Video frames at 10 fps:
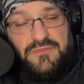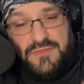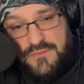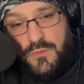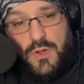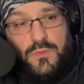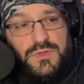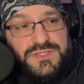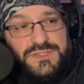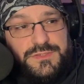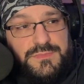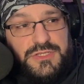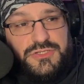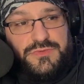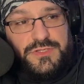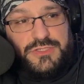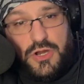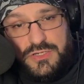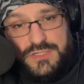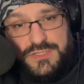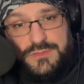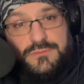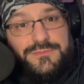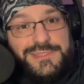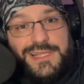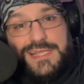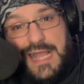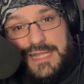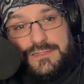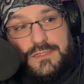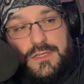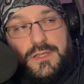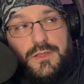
favorite one was the Ministry of Darkness, which I got